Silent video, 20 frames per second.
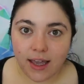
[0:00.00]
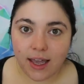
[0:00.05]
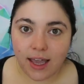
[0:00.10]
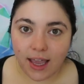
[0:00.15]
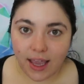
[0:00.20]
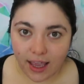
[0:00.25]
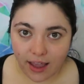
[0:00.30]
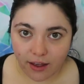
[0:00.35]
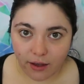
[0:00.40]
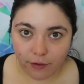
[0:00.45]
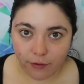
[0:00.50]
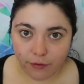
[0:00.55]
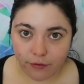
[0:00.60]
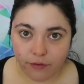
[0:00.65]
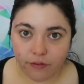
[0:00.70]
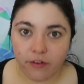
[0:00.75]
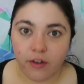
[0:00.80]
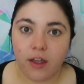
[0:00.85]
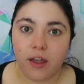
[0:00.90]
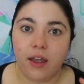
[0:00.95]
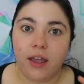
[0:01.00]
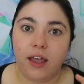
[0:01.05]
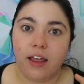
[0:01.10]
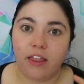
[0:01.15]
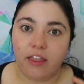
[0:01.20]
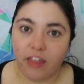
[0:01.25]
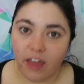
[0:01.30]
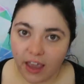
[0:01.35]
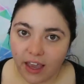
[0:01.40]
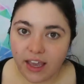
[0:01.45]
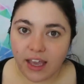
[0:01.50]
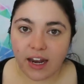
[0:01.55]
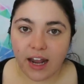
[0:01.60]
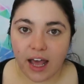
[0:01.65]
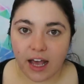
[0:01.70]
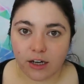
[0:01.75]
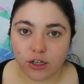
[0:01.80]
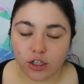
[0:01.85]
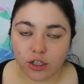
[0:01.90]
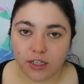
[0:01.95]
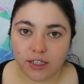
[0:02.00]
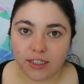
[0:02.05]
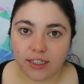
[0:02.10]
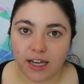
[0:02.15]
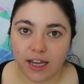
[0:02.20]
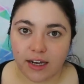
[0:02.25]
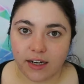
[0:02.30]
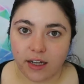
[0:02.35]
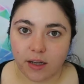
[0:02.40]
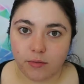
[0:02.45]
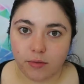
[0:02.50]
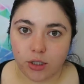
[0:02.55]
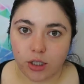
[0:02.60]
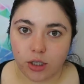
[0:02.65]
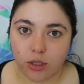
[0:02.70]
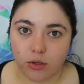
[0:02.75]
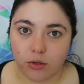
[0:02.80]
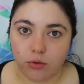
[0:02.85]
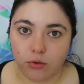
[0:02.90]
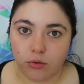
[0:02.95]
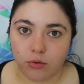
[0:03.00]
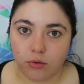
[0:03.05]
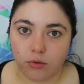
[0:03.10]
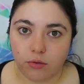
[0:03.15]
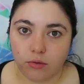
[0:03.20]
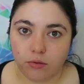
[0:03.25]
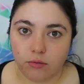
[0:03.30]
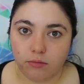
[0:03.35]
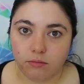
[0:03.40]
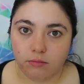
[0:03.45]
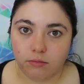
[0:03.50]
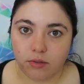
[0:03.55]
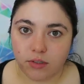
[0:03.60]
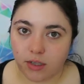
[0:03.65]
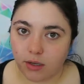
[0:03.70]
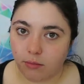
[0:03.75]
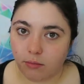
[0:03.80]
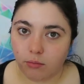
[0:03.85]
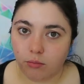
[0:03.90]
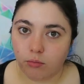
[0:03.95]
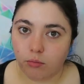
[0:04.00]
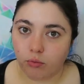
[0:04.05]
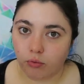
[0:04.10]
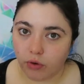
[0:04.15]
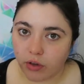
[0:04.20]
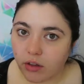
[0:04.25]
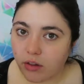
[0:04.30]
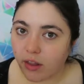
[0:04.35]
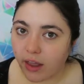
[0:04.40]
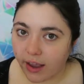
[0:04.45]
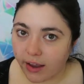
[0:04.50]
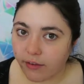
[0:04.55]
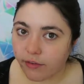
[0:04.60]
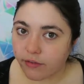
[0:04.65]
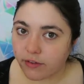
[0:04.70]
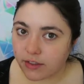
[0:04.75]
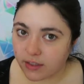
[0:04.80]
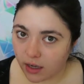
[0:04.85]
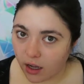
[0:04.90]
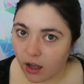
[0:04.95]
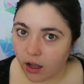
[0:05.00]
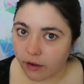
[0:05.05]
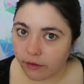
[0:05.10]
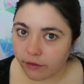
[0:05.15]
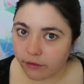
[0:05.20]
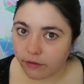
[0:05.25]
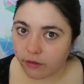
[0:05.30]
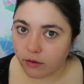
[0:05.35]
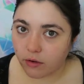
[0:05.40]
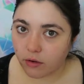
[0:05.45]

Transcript: if they can actually stand up to some real life stuff.